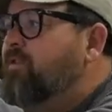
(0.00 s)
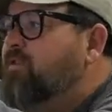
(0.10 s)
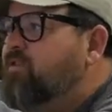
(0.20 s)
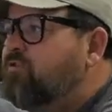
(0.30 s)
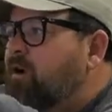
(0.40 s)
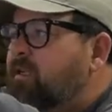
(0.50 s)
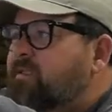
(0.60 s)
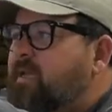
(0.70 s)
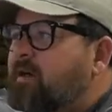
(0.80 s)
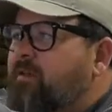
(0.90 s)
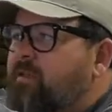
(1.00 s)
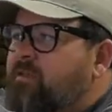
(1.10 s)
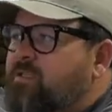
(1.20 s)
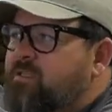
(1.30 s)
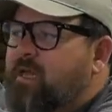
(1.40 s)
the struts, how they
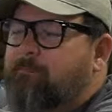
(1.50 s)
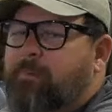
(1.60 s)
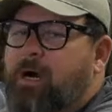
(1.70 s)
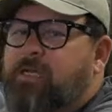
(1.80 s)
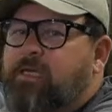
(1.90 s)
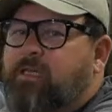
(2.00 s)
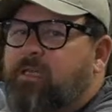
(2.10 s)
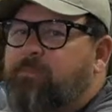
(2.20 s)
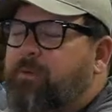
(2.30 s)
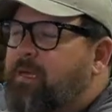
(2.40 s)
just like body clip